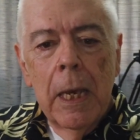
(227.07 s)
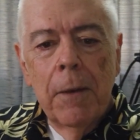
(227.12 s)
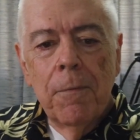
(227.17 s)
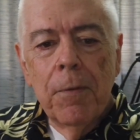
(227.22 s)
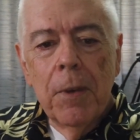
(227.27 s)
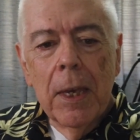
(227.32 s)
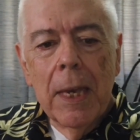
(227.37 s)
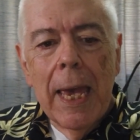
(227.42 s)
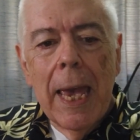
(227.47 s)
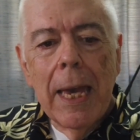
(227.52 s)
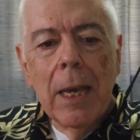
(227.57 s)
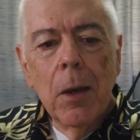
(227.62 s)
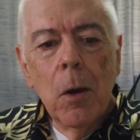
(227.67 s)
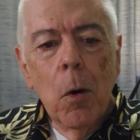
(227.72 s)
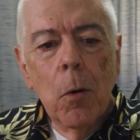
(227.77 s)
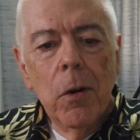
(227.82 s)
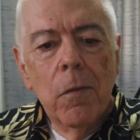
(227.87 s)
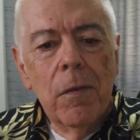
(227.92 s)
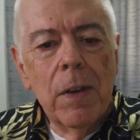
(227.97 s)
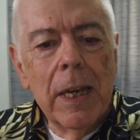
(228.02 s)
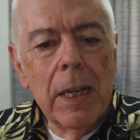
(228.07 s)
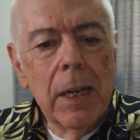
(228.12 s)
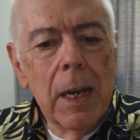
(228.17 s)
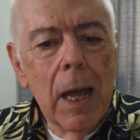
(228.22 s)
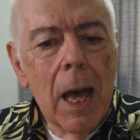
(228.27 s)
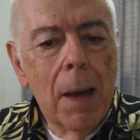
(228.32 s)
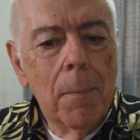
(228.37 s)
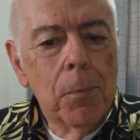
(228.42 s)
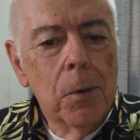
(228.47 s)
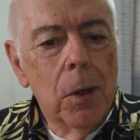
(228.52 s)
If you can't go to
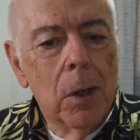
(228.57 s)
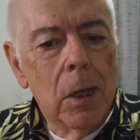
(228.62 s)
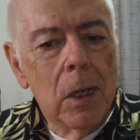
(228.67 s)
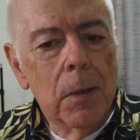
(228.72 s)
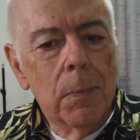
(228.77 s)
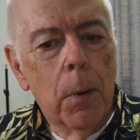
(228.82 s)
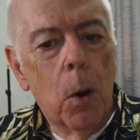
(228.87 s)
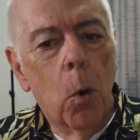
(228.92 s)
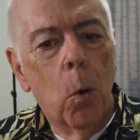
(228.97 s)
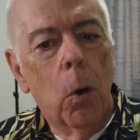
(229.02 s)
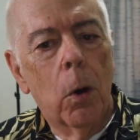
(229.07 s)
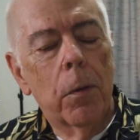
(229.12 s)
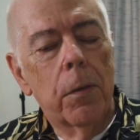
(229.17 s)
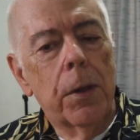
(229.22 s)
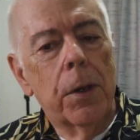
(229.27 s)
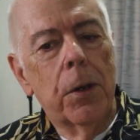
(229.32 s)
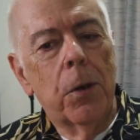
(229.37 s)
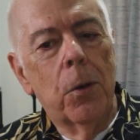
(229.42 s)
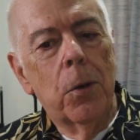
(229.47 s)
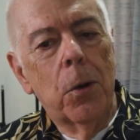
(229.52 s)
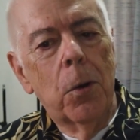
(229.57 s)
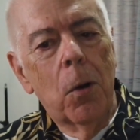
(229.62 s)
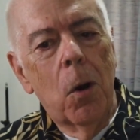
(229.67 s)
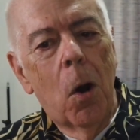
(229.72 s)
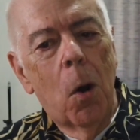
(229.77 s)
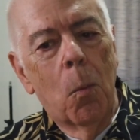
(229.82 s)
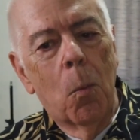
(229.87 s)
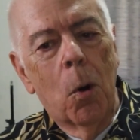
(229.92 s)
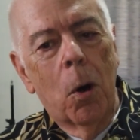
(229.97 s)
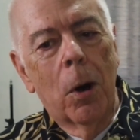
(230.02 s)
Vietnam to explore, then do your
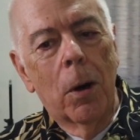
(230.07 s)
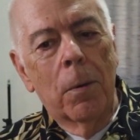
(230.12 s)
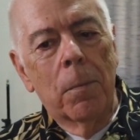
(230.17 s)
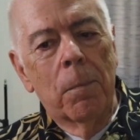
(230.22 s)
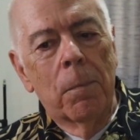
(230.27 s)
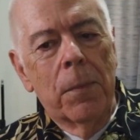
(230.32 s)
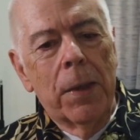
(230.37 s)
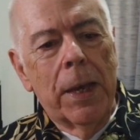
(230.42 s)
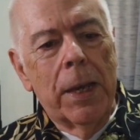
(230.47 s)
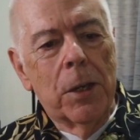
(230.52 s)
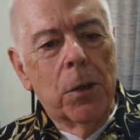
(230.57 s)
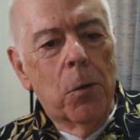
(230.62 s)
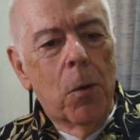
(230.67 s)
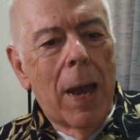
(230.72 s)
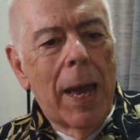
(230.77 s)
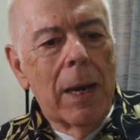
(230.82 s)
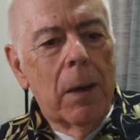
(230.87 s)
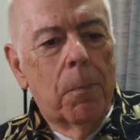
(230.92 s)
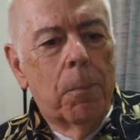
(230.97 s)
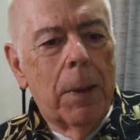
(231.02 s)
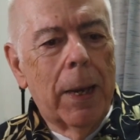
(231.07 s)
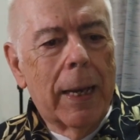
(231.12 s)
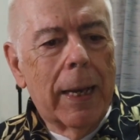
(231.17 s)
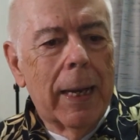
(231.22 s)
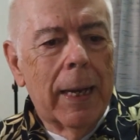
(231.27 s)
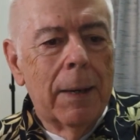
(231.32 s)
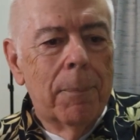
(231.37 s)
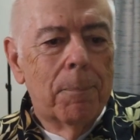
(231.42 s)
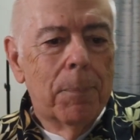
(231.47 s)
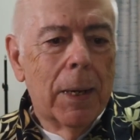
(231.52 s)
homework and try to
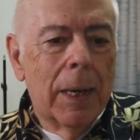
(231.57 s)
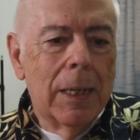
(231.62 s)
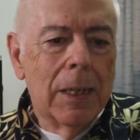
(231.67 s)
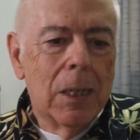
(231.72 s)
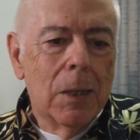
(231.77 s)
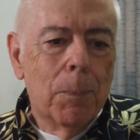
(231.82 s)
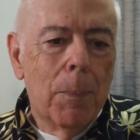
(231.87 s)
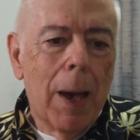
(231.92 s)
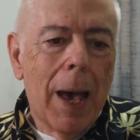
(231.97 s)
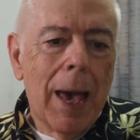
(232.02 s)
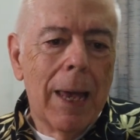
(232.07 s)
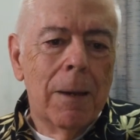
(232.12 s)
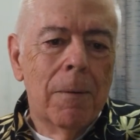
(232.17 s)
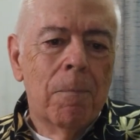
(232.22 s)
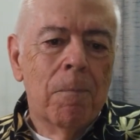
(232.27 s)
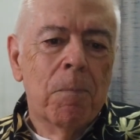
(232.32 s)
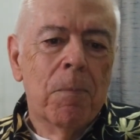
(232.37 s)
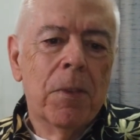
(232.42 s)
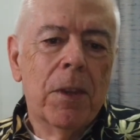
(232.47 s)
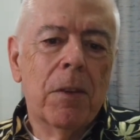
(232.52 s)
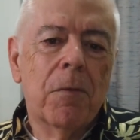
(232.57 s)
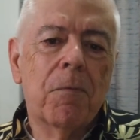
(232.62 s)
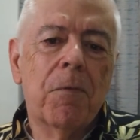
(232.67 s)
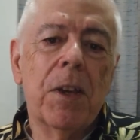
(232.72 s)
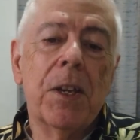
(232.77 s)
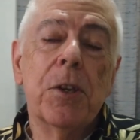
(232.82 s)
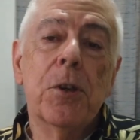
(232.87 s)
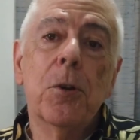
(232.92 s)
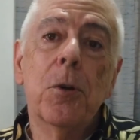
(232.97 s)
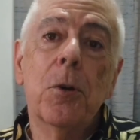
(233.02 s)
pick a spot that
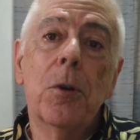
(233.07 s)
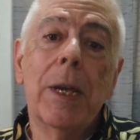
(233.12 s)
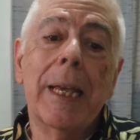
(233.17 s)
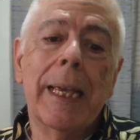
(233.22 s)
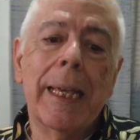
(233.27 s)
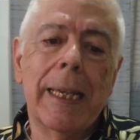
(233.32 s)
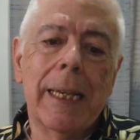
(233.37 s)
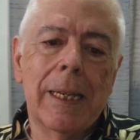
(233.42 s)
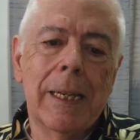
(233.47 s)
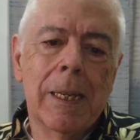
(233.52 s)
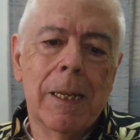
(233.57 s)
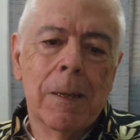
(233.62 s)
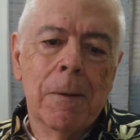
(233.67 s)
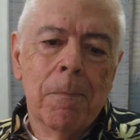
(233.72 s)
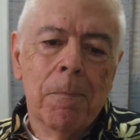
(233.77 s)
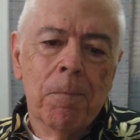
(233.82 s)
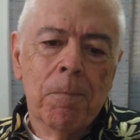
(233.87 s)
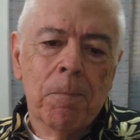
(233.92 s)
fits your needs.